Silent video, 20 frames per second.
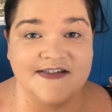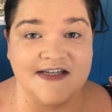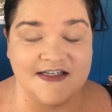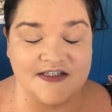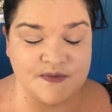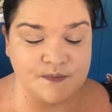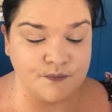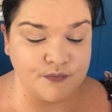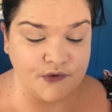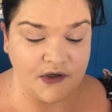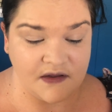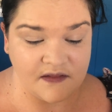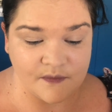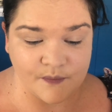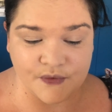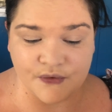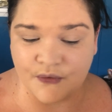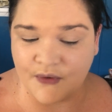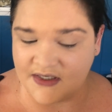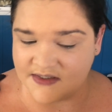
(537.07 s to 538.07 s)
It's
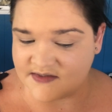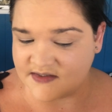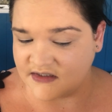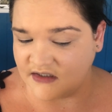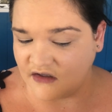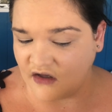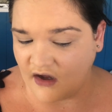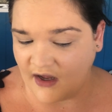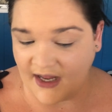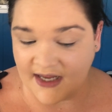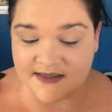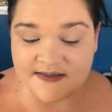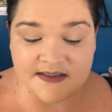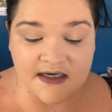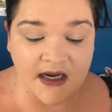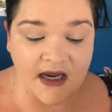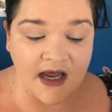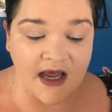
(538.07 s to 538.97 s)
breathable, it's light.